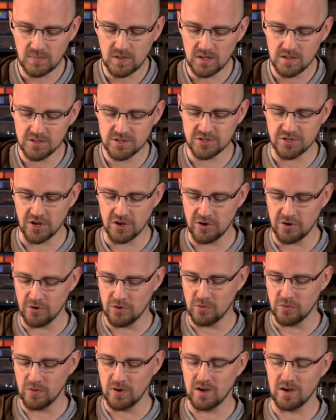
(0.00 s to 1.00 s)

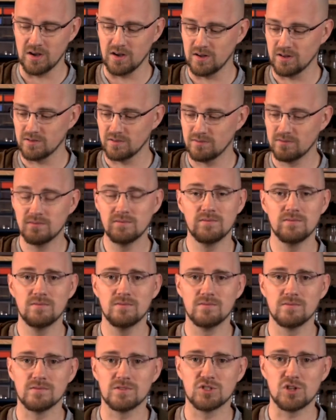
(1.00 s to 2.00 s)
So
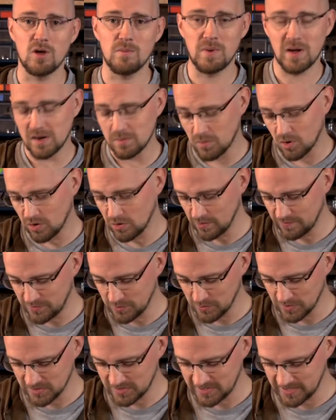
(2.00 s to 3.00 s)
stop by tomorrow if you
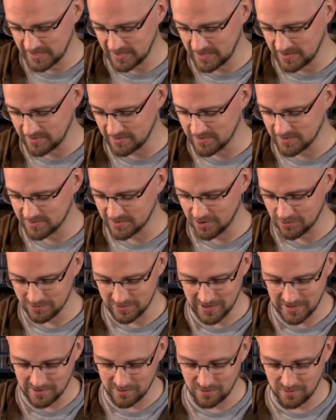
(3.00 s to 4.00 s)
want to see this go
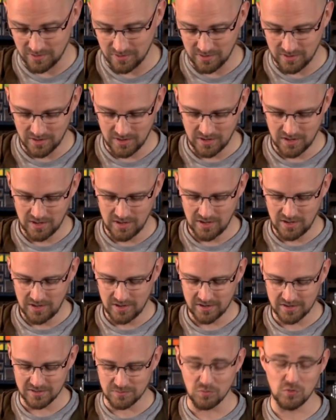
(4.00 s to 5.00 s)
down,
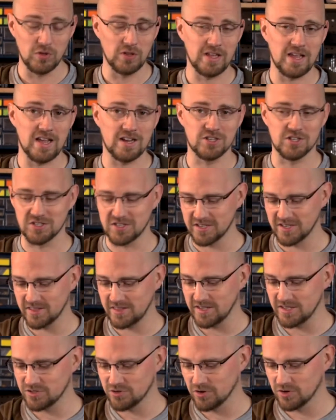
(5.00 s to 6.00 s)
because I'm really anxious to get
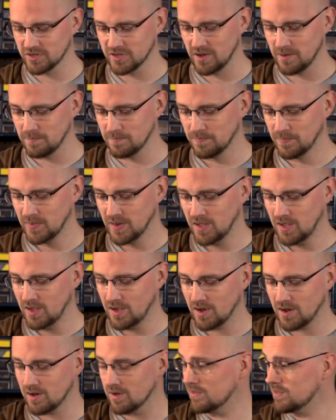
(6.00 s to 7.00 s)
these hooked up.
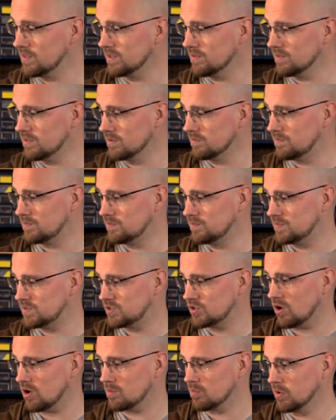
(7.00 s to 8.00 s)
The
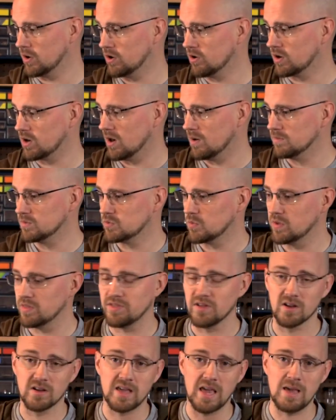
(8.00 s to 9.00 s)
stock printer comes with
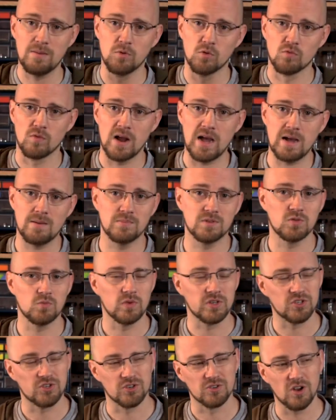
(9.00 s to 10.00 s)
cable wraps,
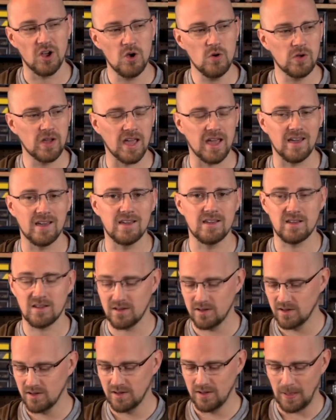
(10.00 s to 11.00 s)
which are okay,
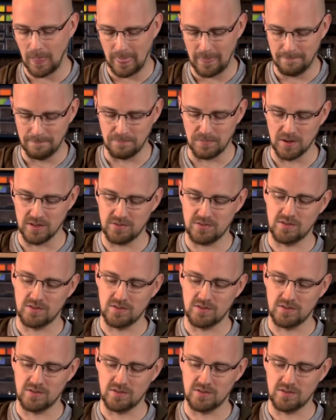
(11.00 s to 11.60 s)
but